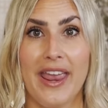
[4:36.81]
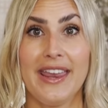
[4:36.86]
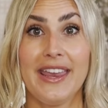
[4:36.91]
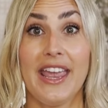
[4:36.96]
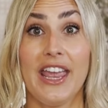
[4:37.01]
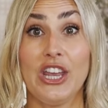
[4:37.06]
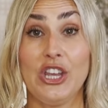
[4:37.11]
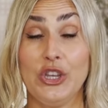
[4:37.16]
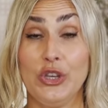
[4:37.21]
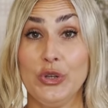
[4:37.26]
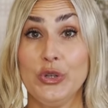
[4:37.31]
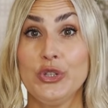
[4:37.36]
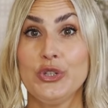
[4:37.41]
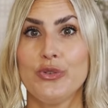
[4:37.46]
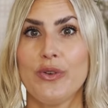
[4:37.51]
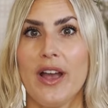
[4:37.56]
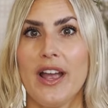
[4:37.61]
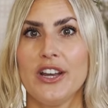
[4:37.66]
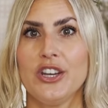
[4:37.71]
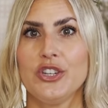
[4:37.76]
aka you
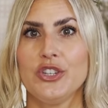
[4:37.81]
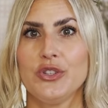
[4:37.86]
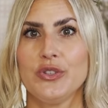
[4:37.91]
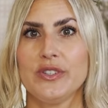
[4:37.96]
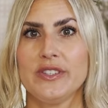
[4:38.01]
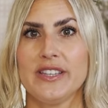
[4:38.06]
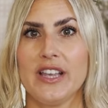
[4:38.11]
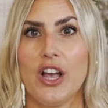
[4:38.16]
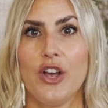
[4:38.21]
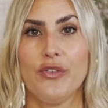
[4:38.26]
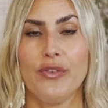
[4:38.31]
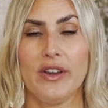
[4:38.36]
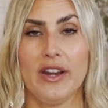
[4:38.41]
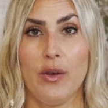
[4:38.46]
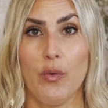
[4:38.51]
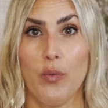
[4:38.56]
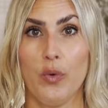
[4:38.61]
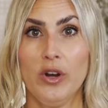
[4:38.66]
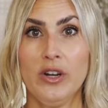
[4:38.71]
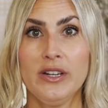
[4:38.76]
tried it yourself and
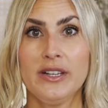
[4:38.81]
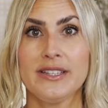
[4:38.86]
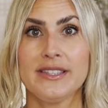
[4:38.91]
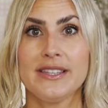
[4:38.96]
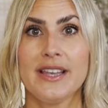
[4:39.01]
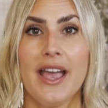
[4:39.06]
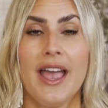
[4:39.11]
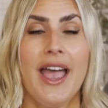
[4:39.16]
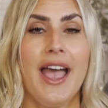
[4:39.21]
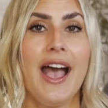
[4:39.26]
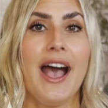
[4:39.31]
it works,